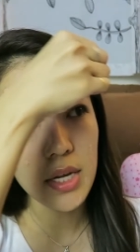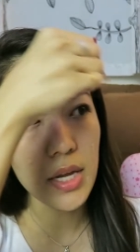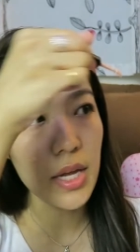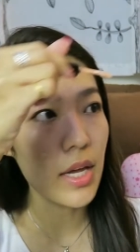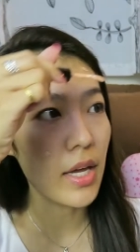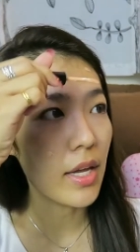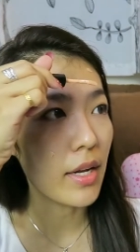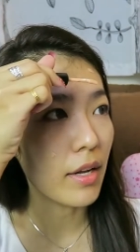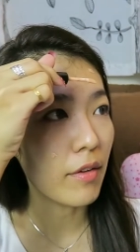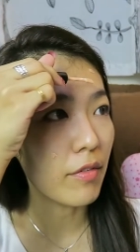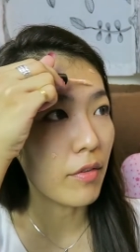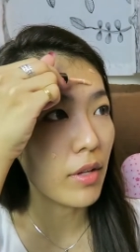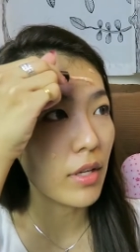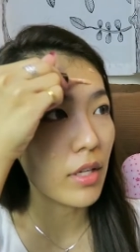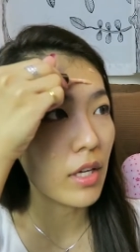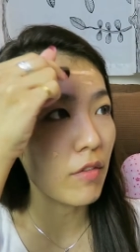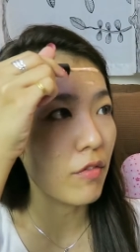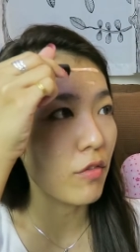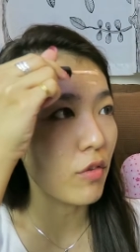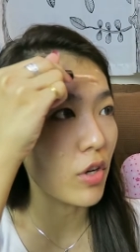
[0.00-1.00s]
And I feel
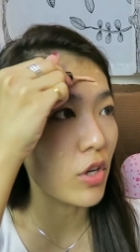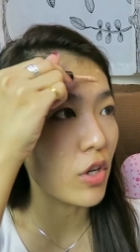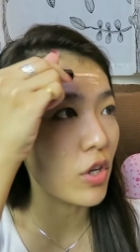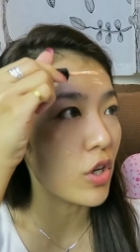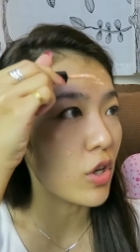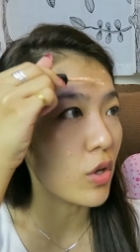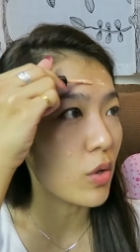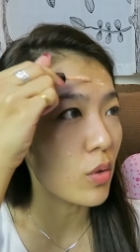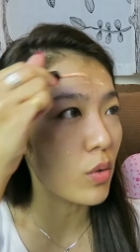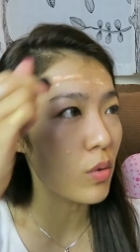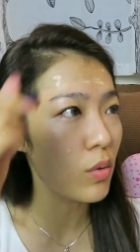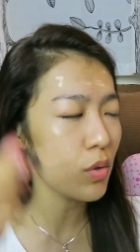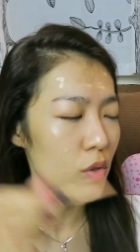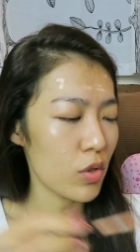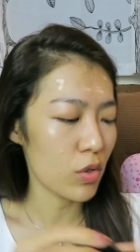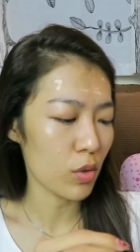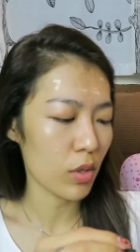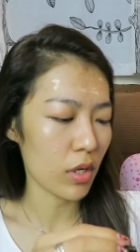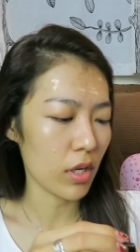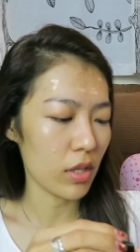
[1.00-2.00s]
like if you're new
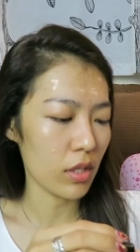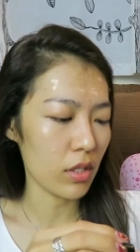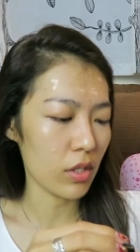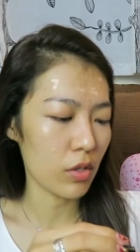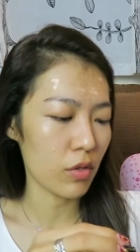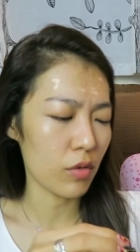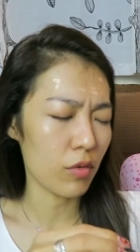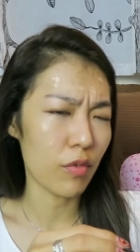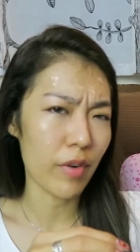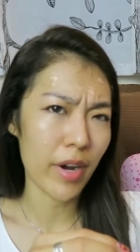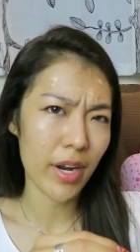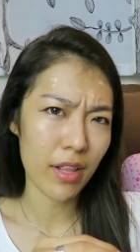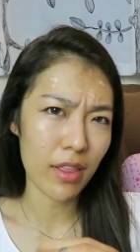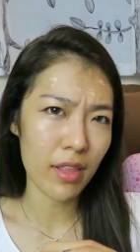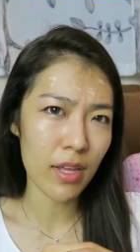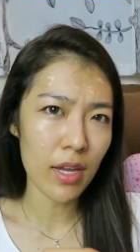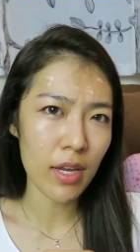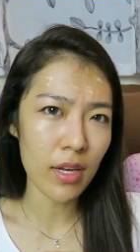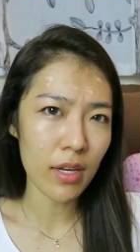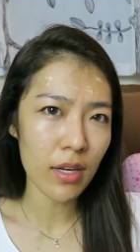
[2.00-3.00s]
to color
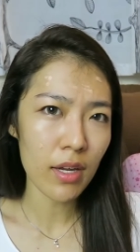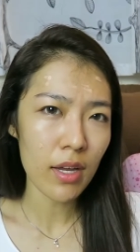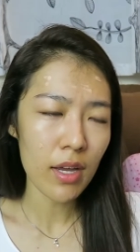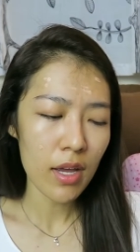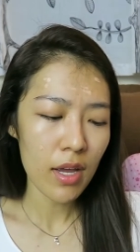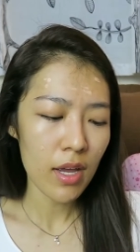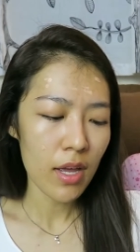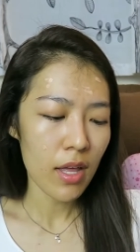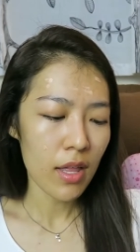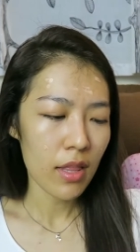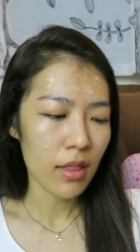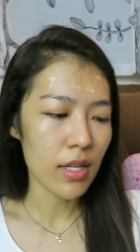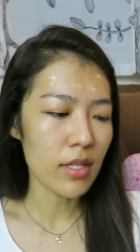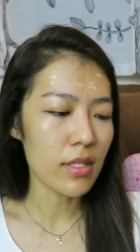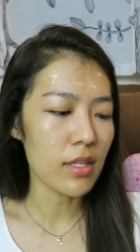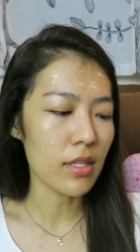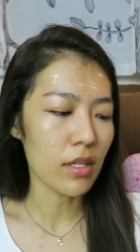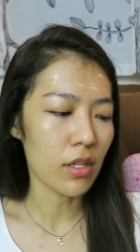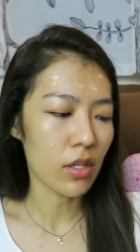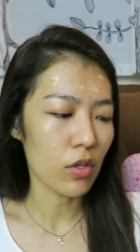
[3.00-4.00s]
correcting,
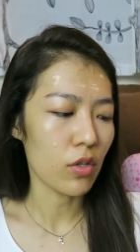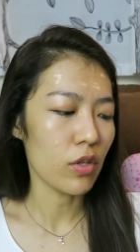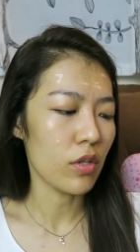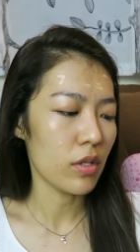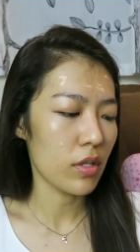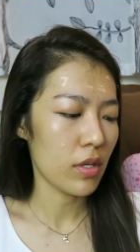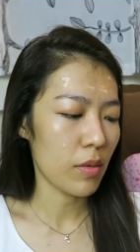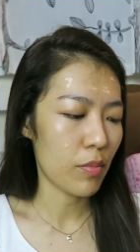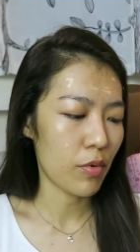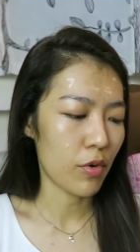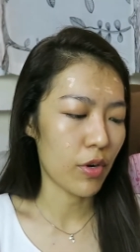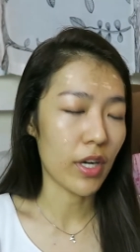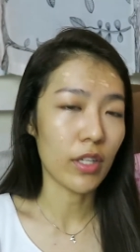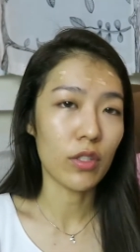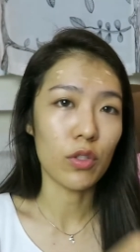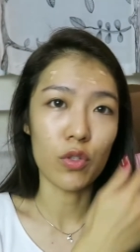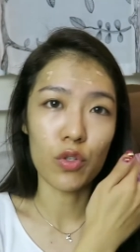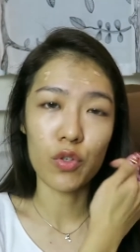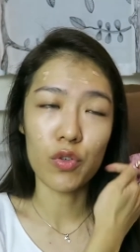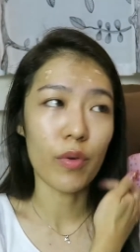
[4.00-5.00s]
this is a good
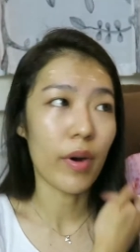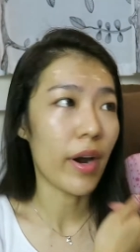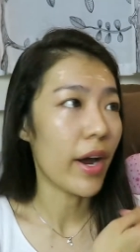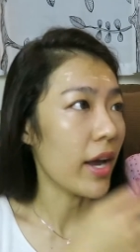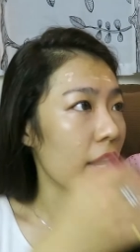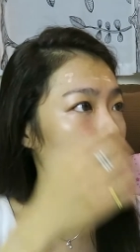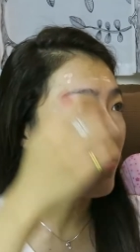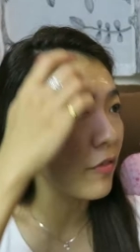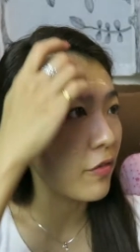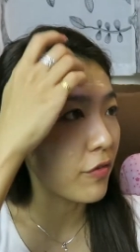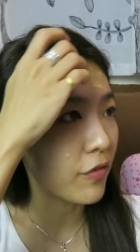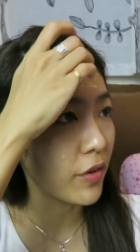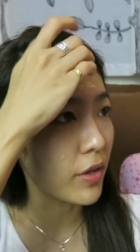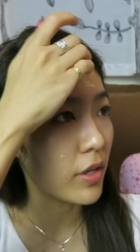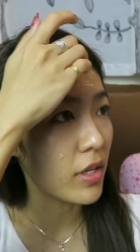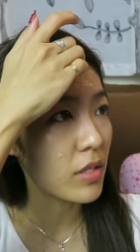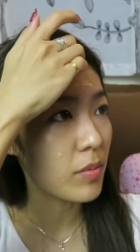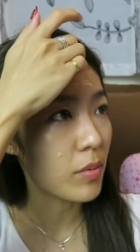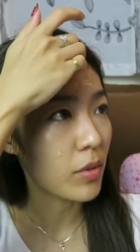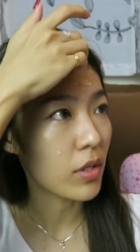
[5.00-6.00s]
product to try
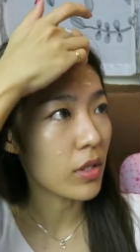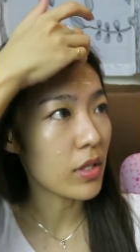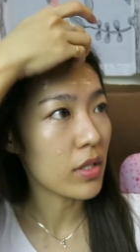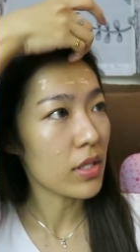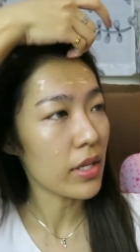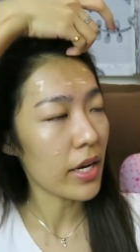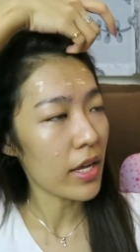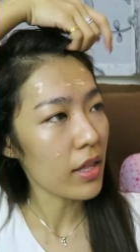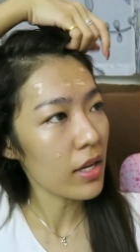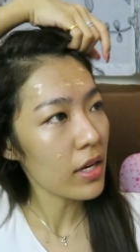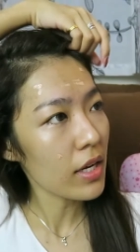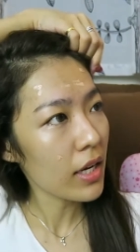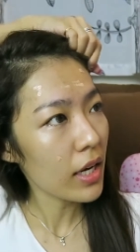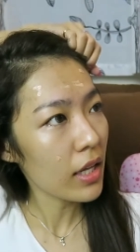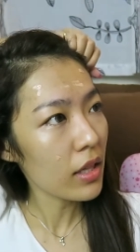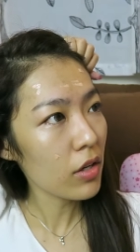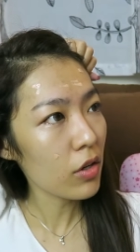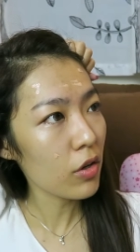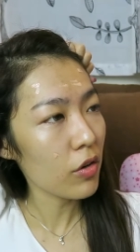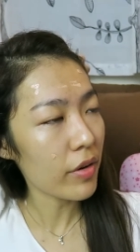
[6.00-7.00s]
first, because I think
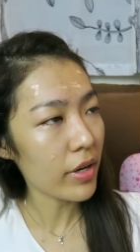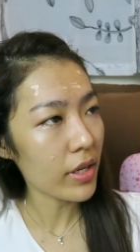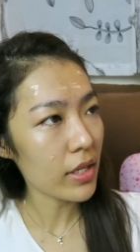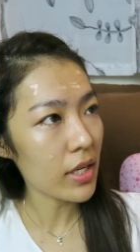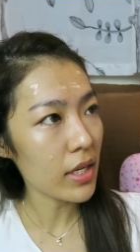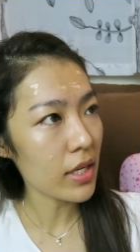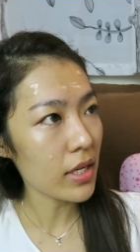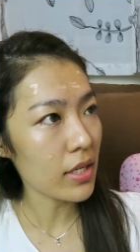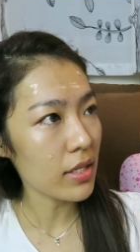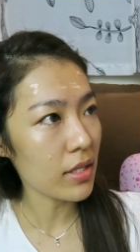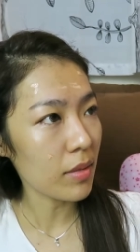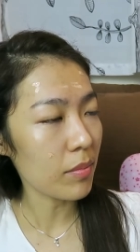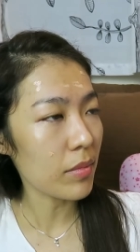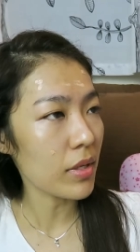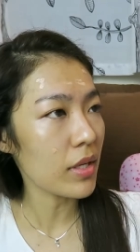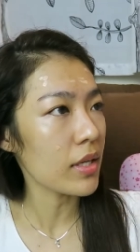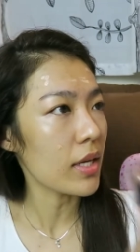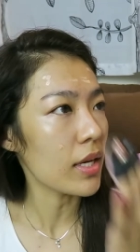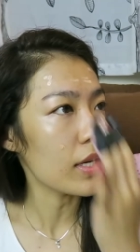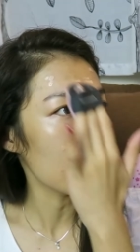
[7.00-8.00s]
color correcting is
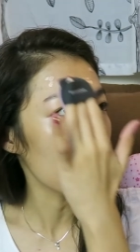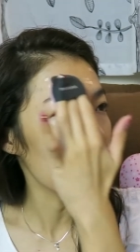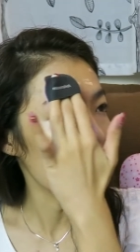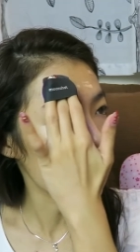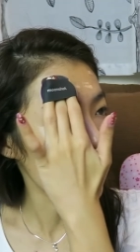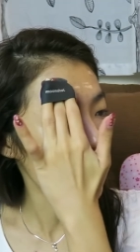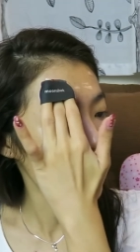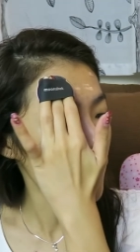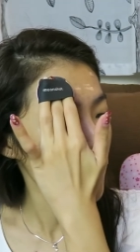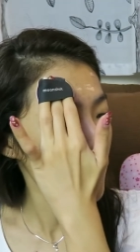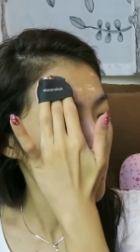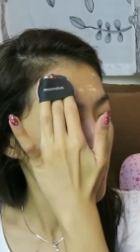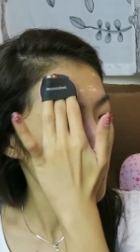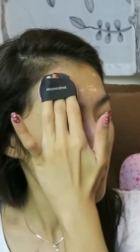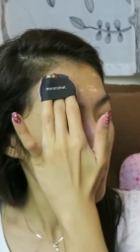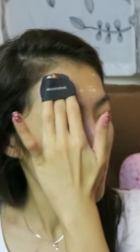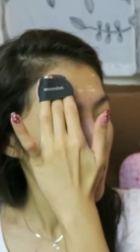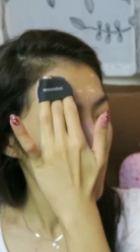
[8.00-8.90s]
something that is